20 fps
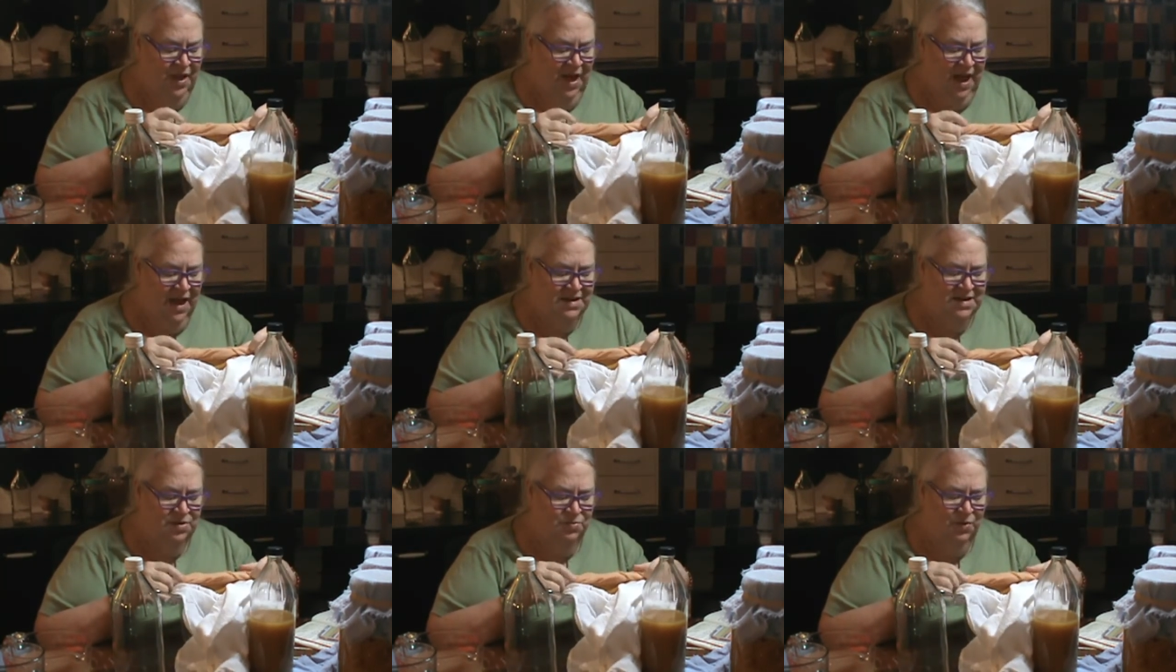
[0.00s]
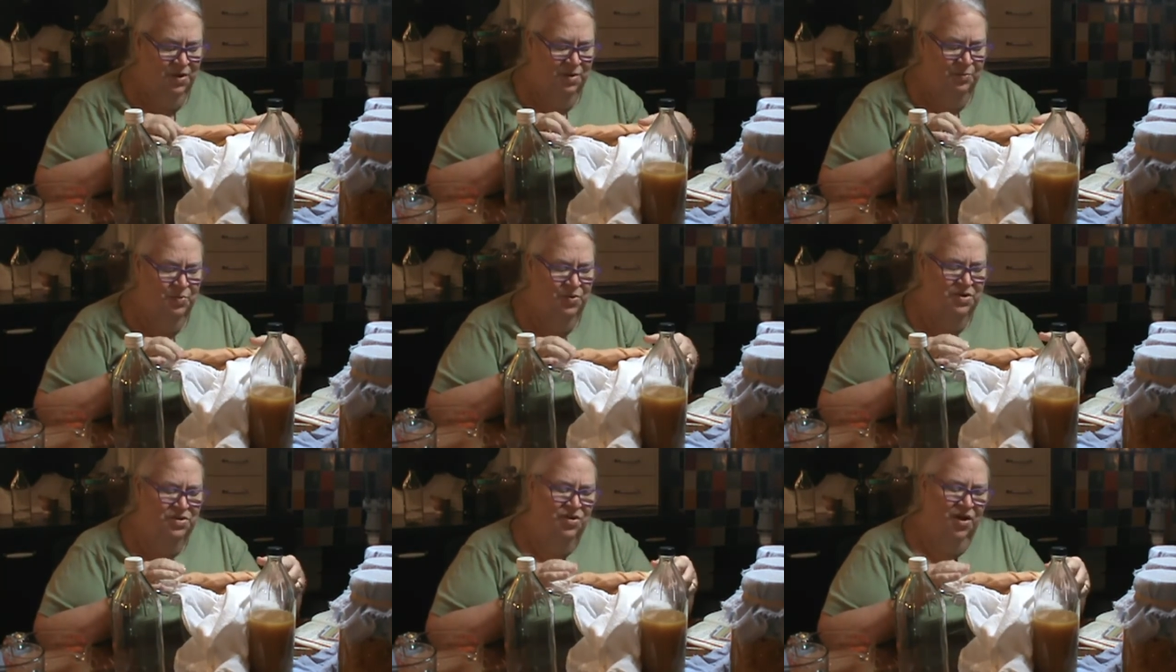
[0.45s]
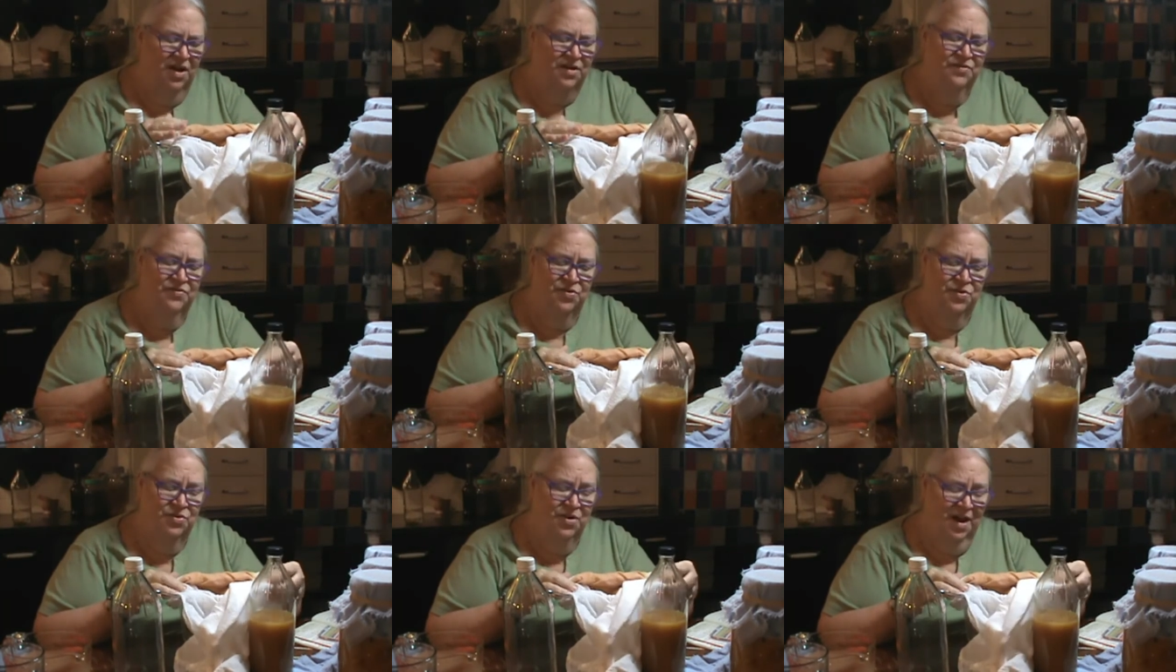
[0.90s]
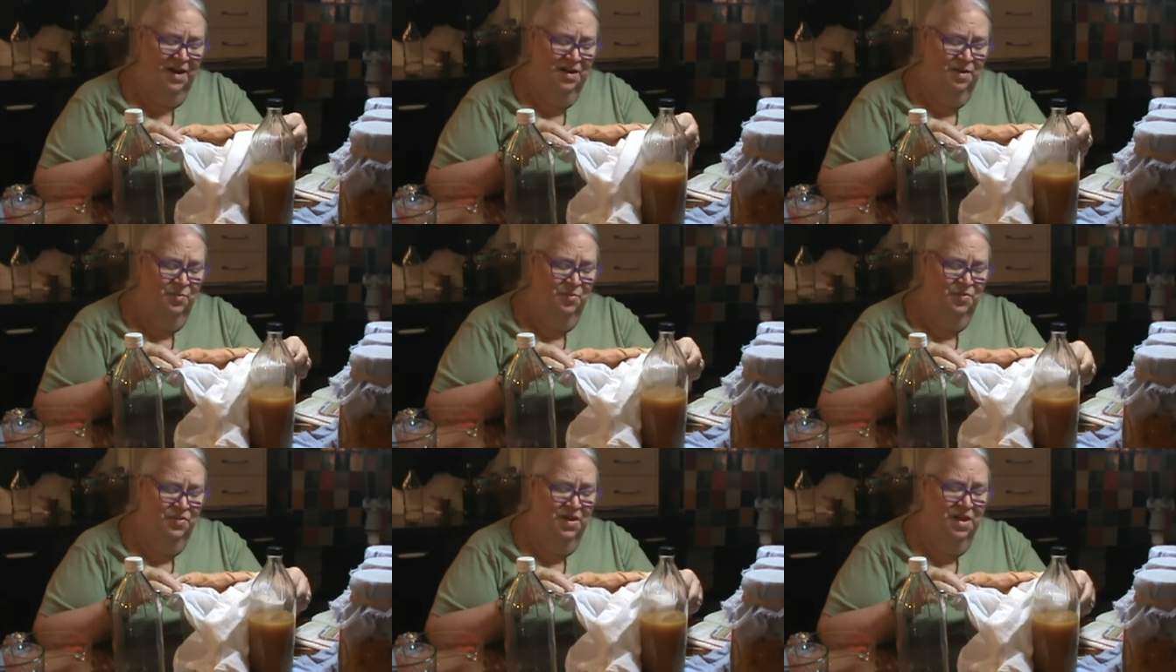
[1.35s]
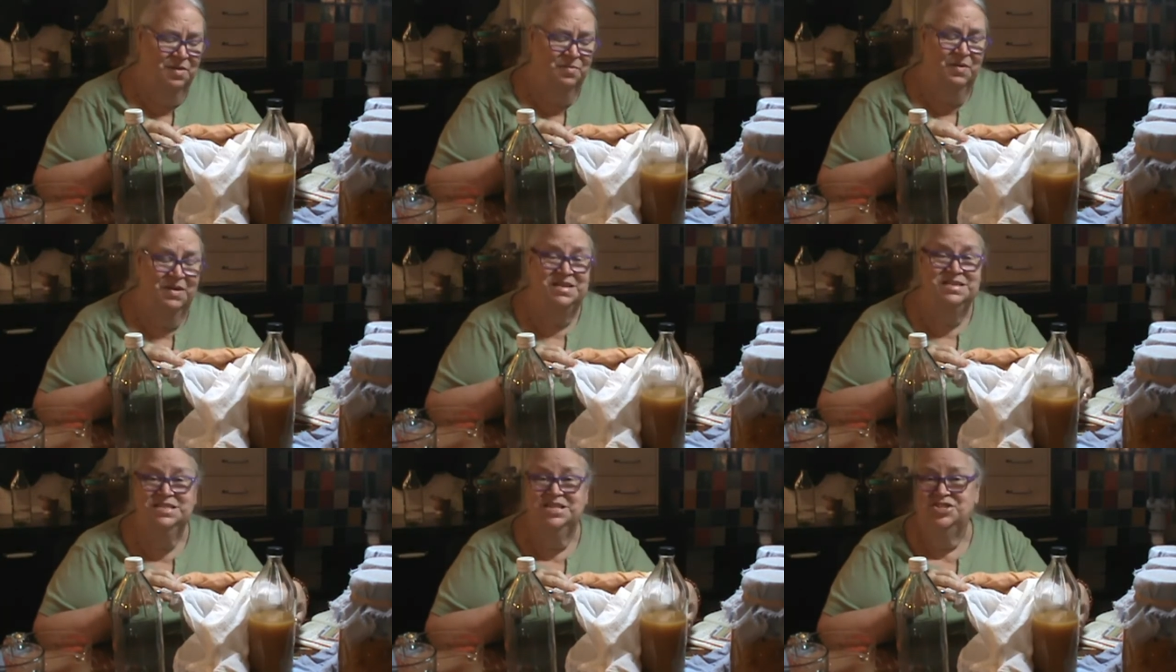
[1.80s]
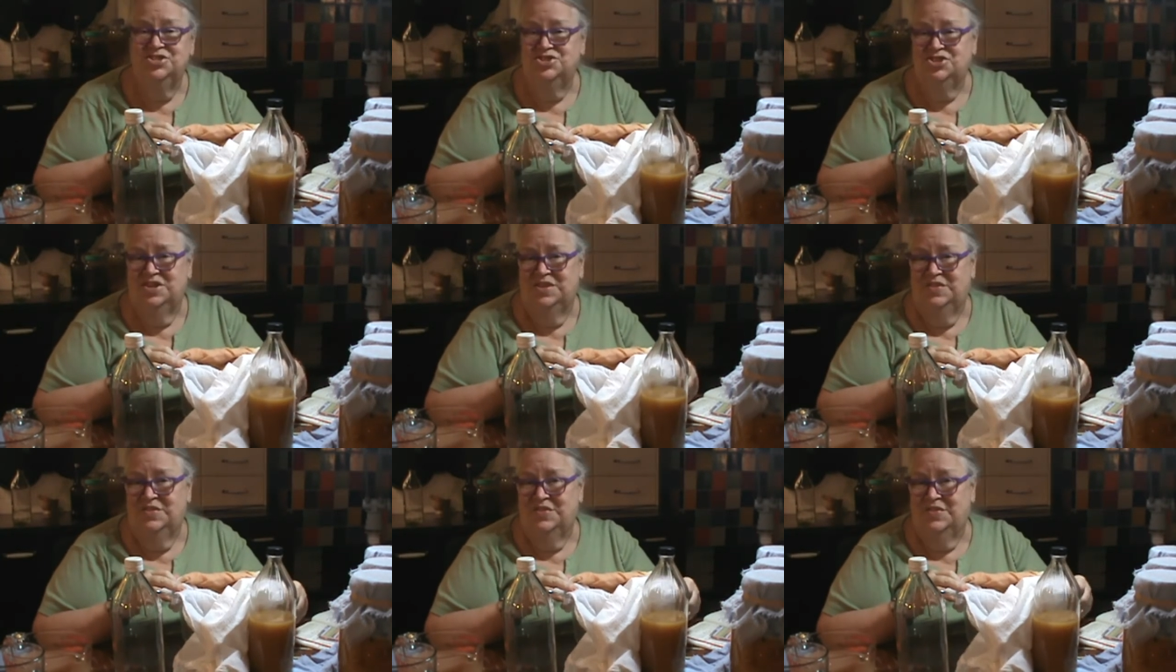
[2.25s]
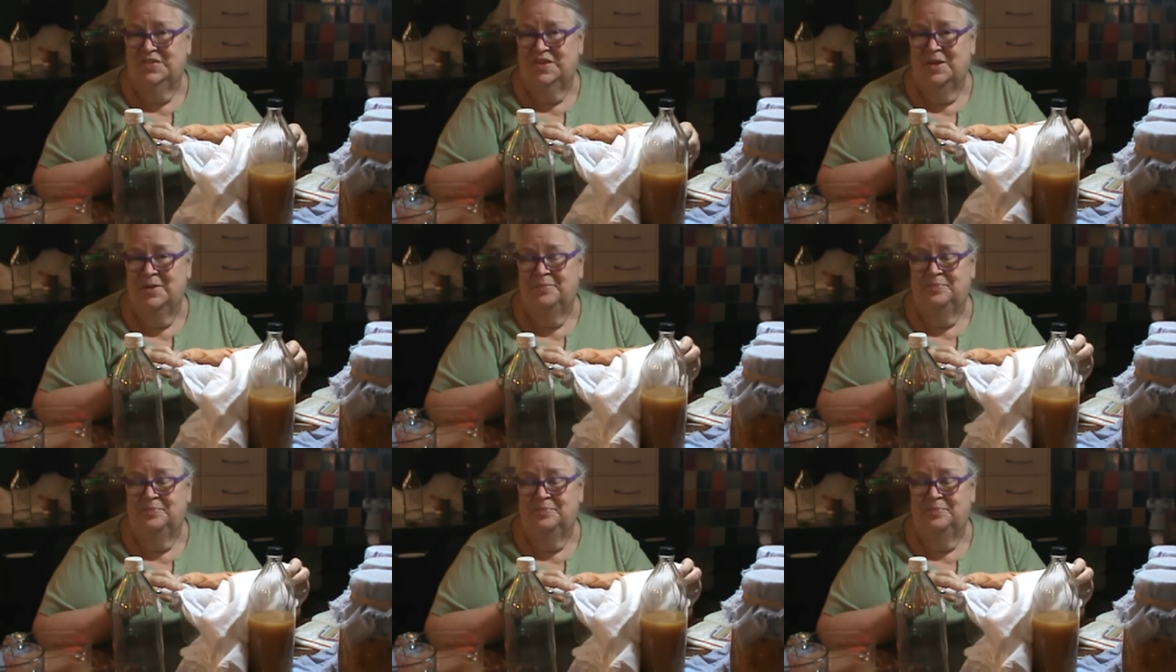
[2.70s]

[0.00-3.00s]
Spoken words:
I didn't want to put non-food items in my dishes